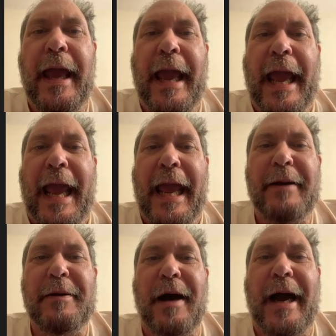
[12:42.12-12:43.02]

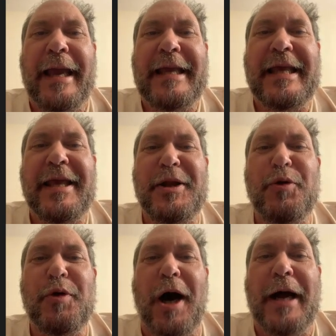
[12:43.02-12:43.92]
And I kid
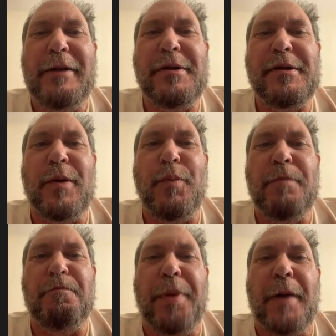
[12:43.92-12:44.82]
you not,
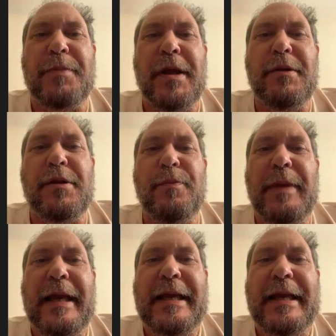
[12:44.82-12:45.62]
someone bumped into me